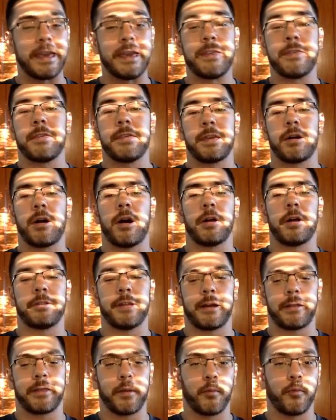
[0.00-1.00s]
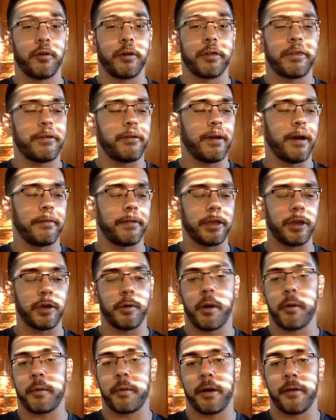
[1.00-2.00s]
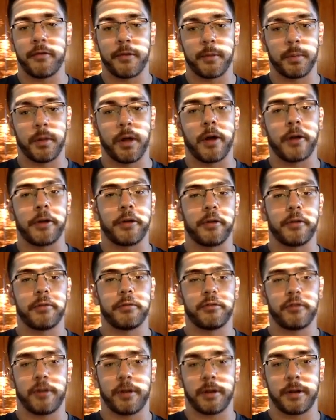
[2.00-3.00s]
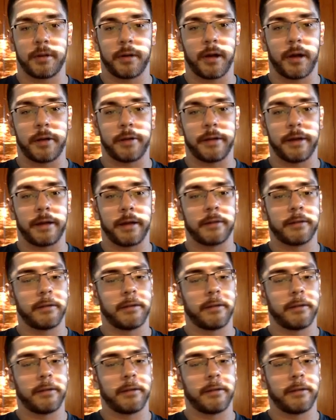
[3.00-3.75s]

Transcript: easily contact them once you have the URL of the blog you're trying to contact.